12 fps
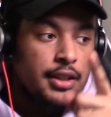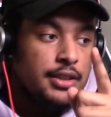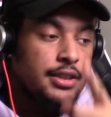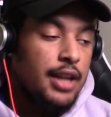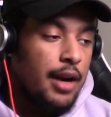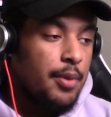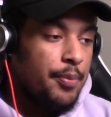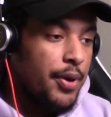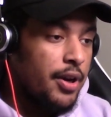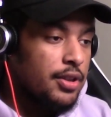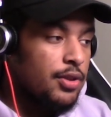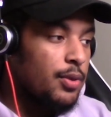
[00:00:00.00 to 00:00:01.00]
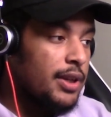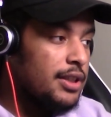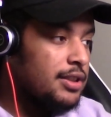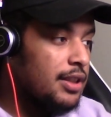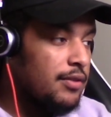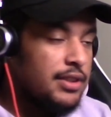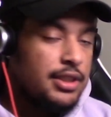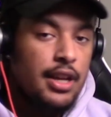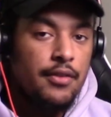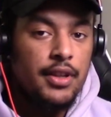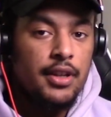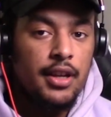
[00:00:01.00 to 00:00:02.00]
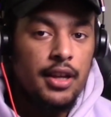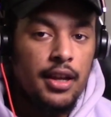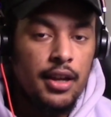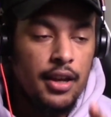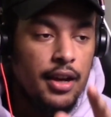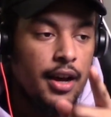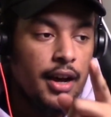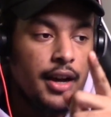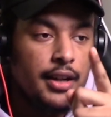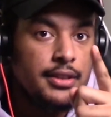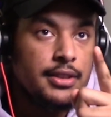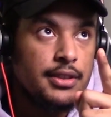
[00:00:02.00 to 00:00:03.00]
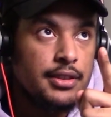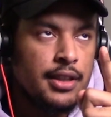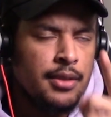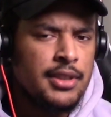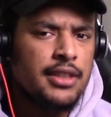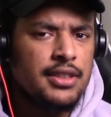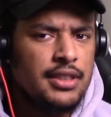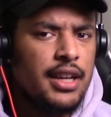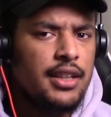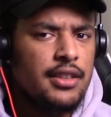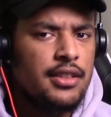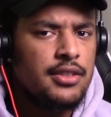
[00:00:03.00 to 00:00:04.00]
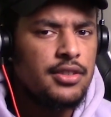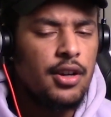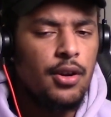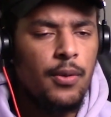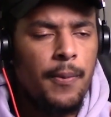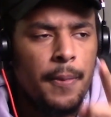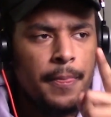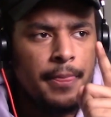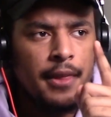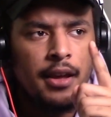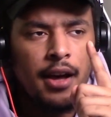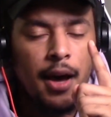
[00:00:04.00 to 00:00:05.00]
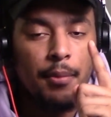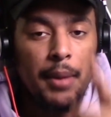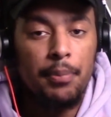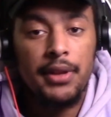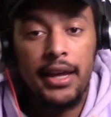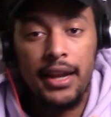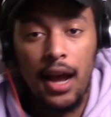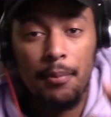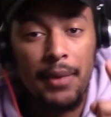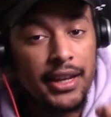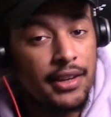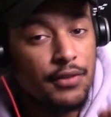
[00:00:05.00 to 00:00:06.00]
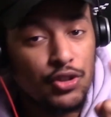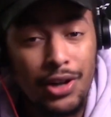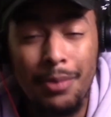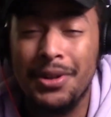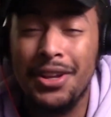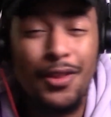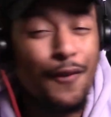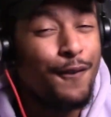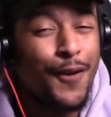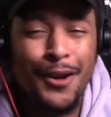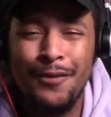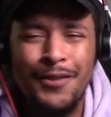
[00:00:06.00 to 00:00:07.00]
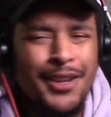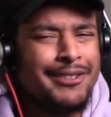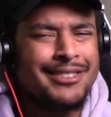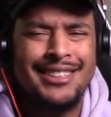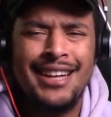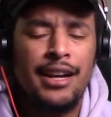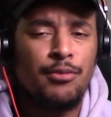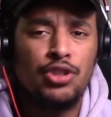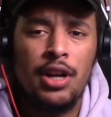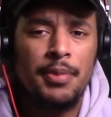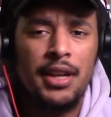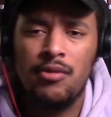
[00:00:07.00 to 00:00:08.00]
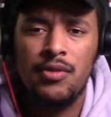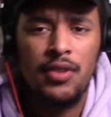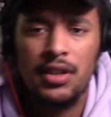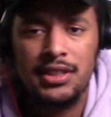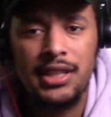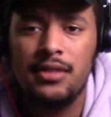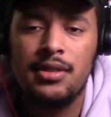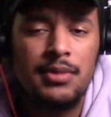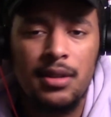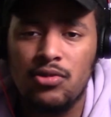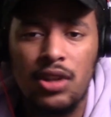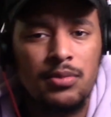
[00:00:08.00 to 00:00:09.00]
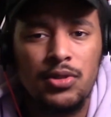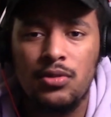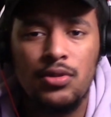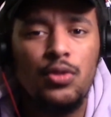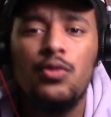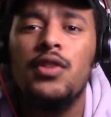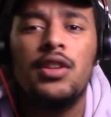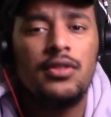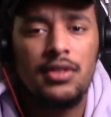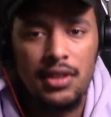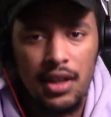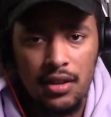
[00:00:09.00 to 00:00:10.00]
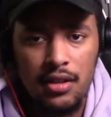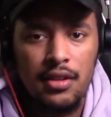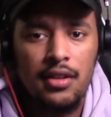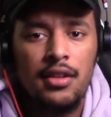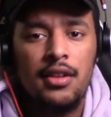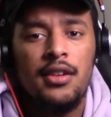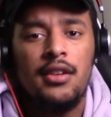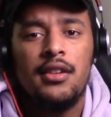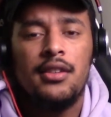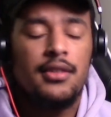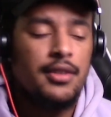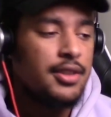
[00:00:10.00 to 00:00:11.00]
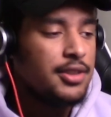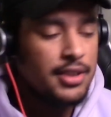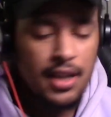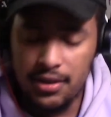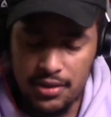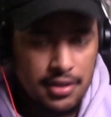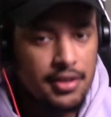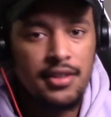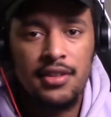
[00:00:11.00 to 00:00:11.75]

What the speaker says: Cyberpunk 2077. It comes out tonight, so I might play it. I might even drop another fucking video tonight. I'm dropping every fucking day. Sometimes I'm dropping 2 videos a day. Shit.